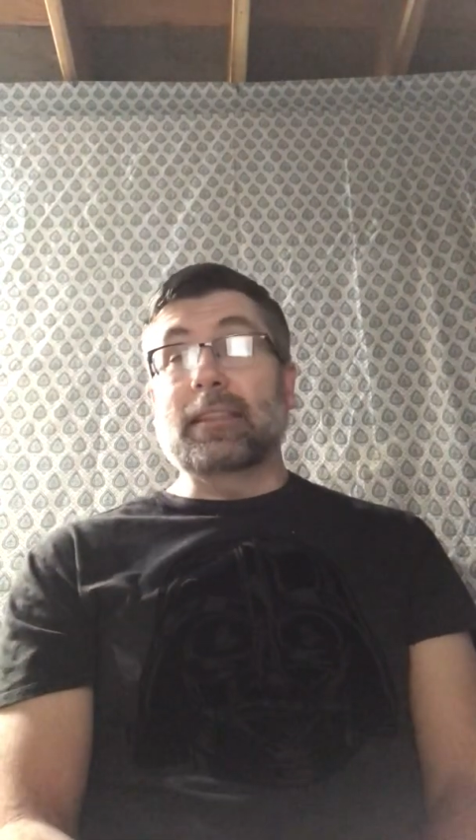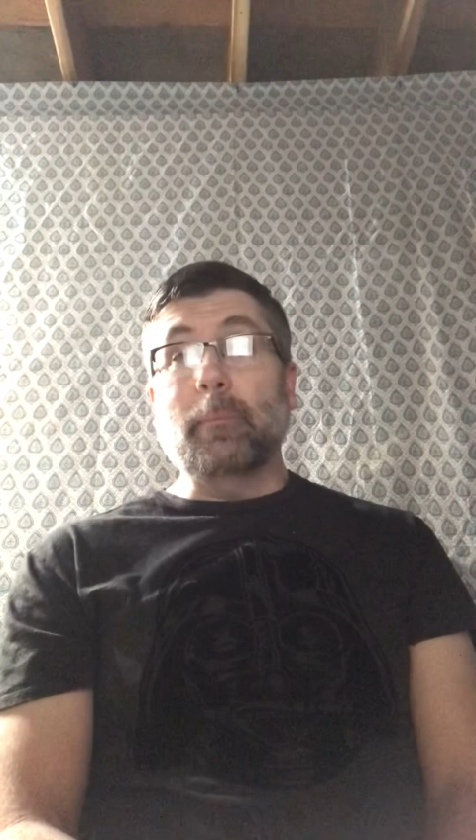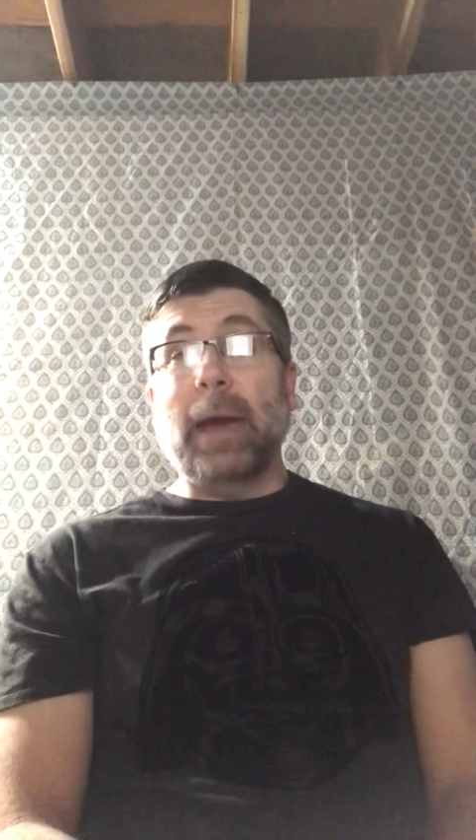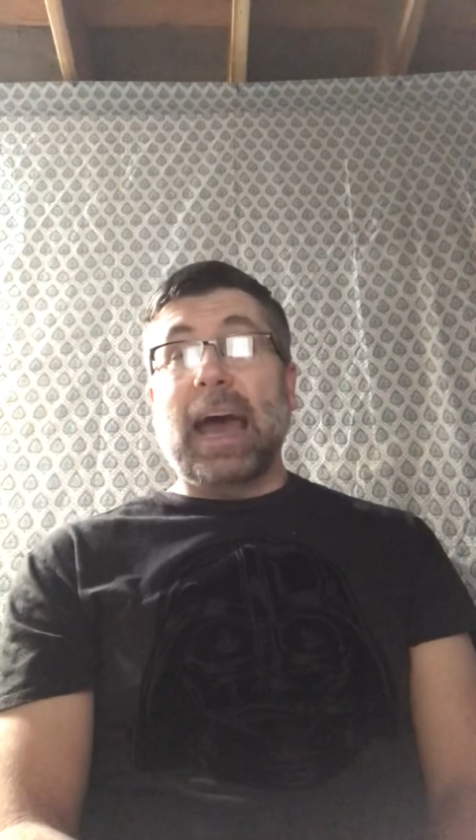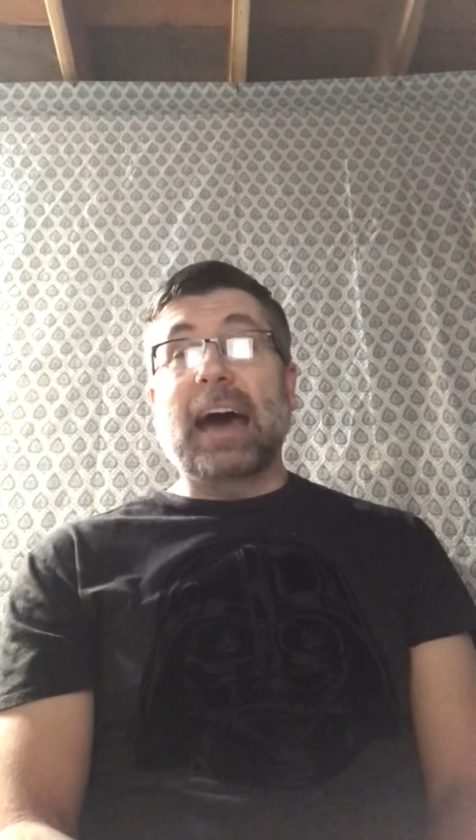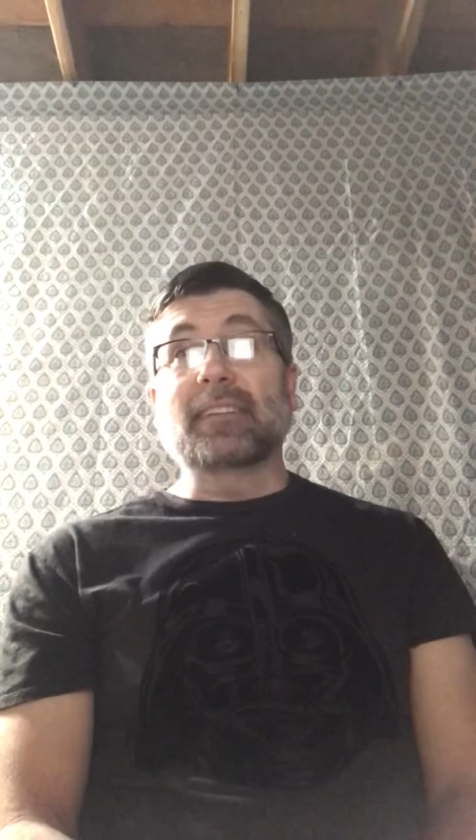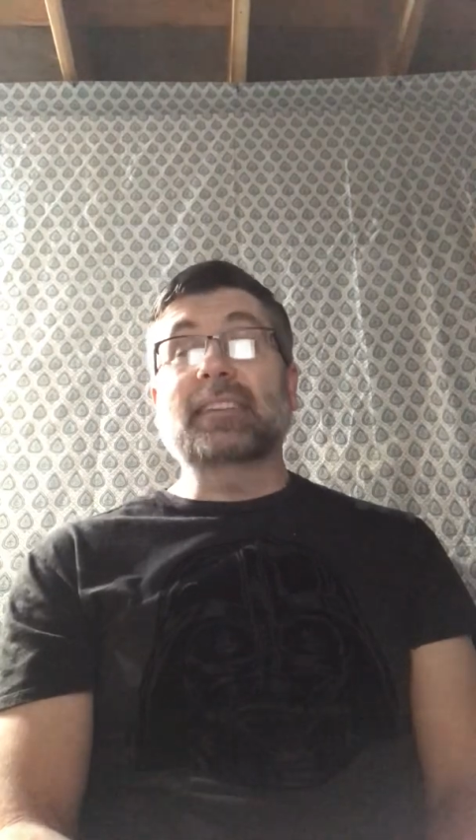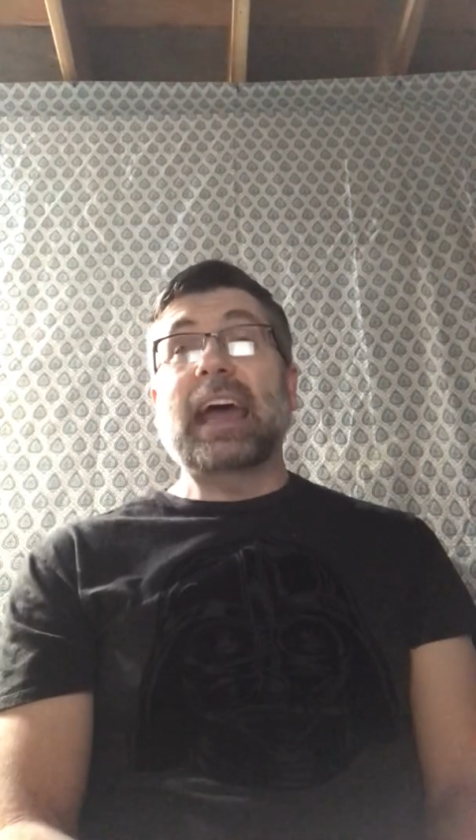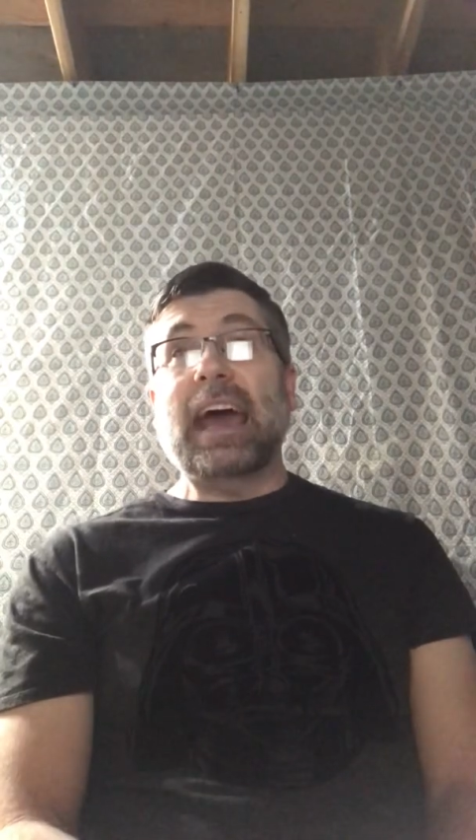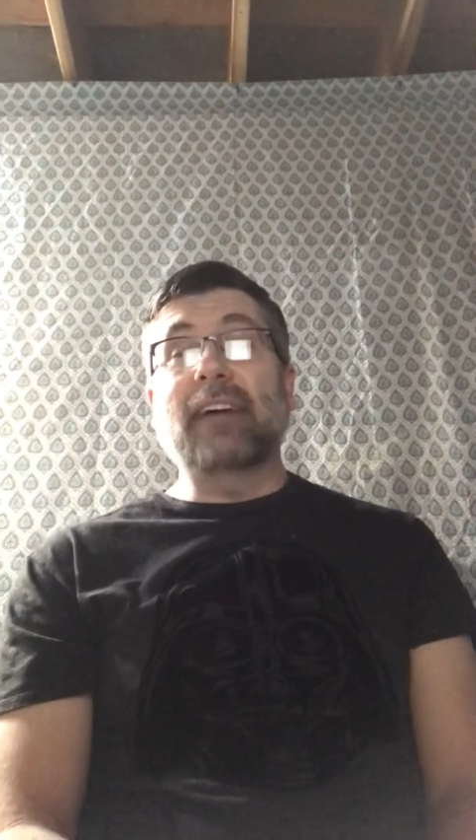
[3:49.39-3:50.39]
the past
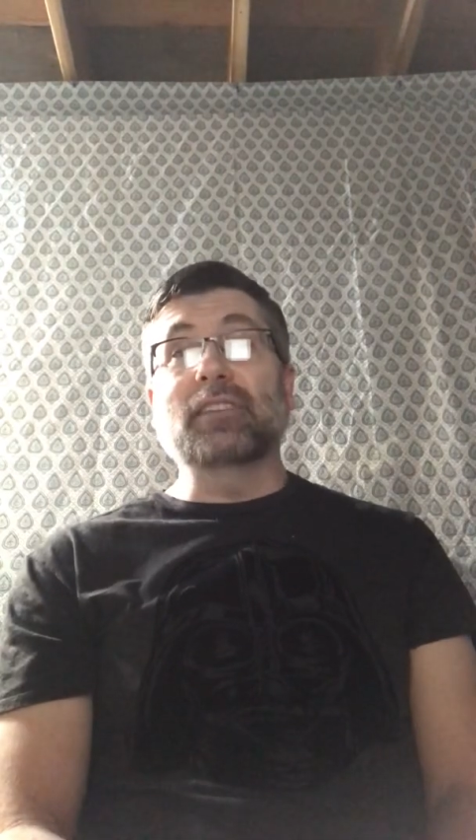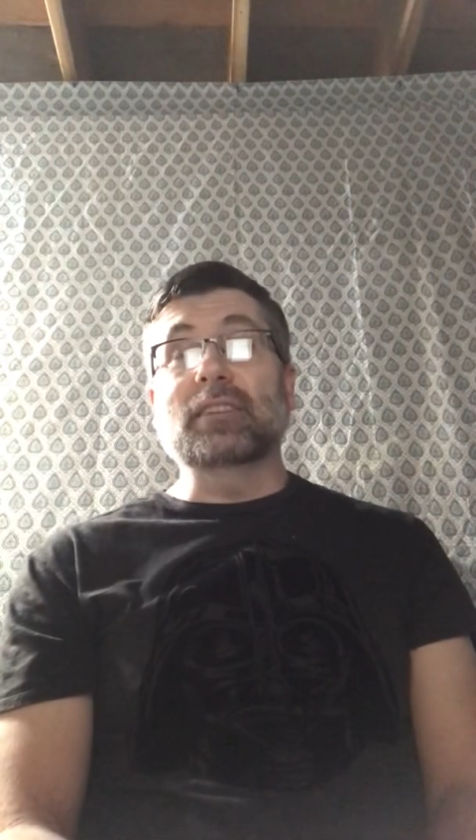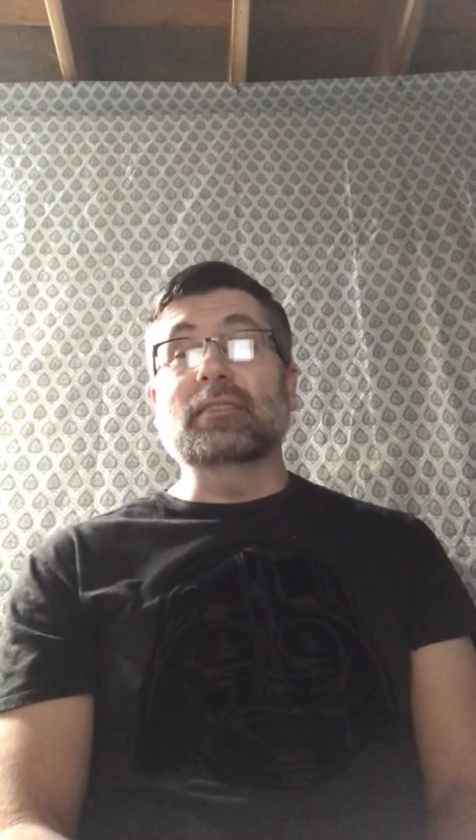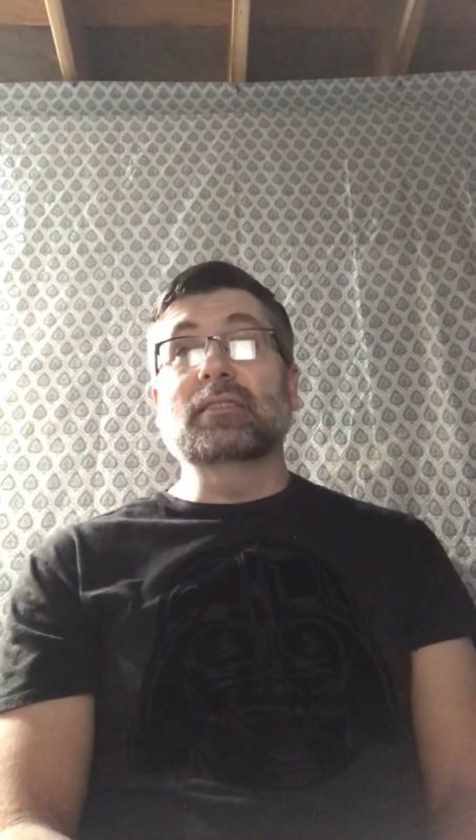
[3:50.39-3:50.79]
haven't